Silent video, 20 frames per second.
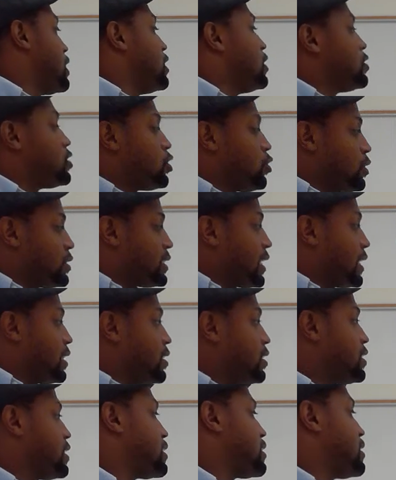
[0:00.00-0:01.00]
So as I
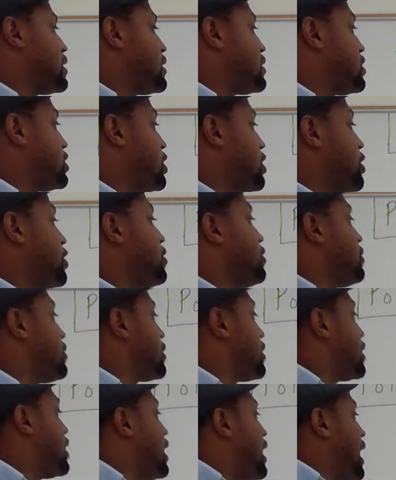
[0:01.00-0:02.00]
look at this here,
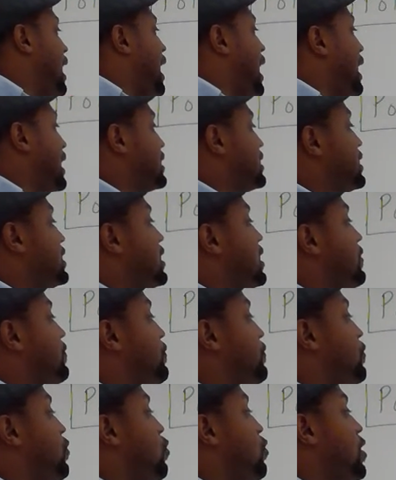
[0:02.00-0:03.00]
I see
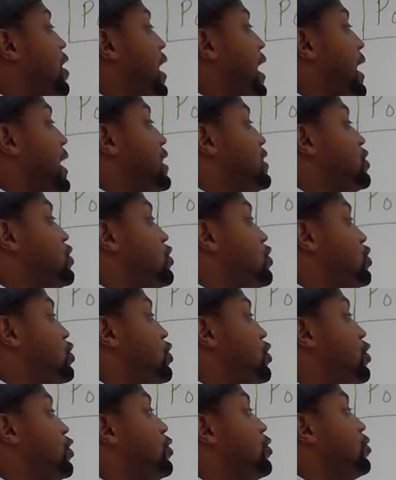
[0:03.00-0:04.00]

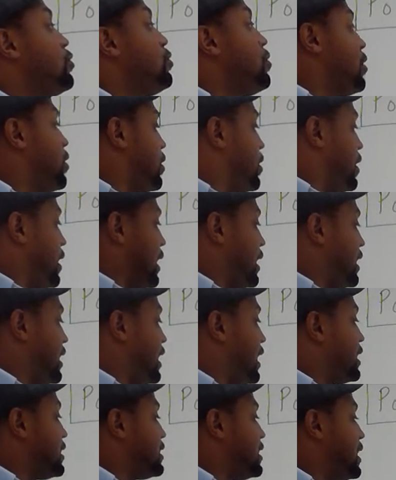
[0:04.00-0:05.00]
4x2, and then
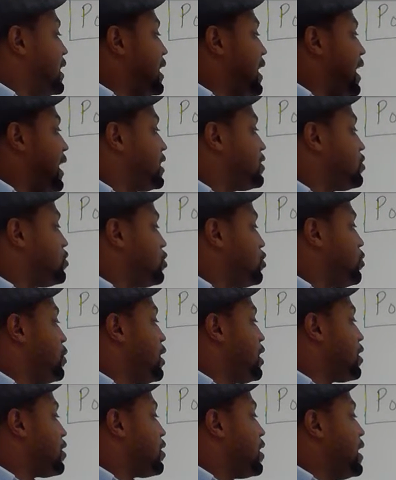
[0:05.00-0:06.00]
I see an x2
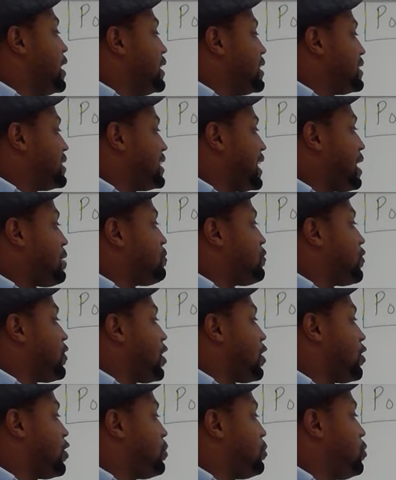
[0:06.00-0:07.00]
here. Same
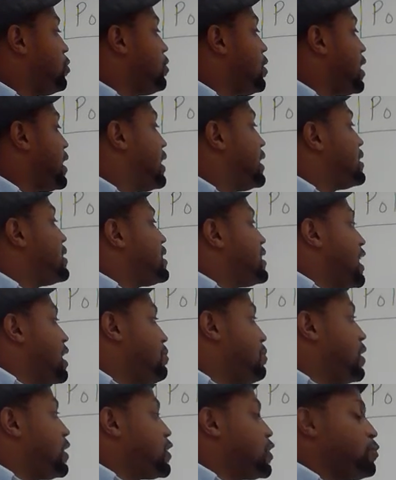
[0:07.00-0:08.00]
variable,
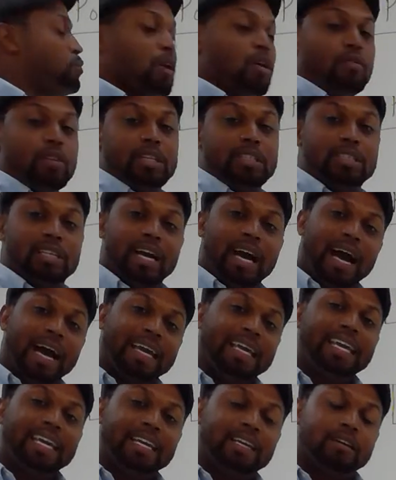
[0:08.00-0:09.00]
same exponent.
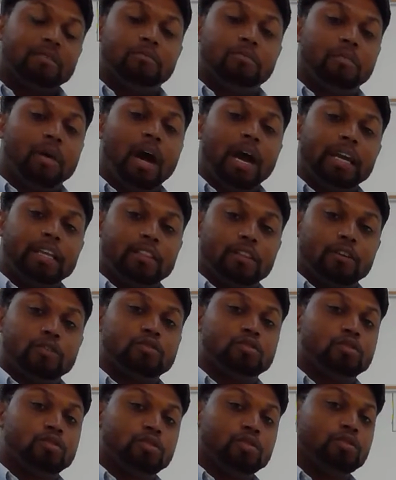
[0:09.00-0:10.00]
I can combine
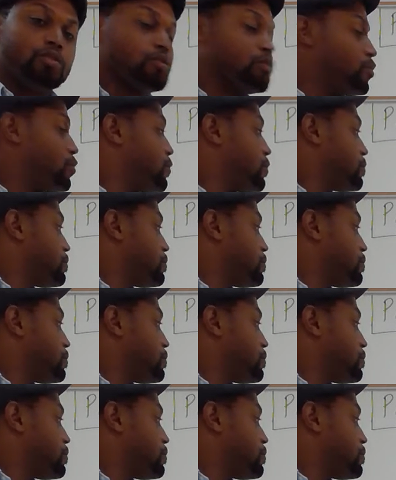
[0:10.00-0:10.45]
those two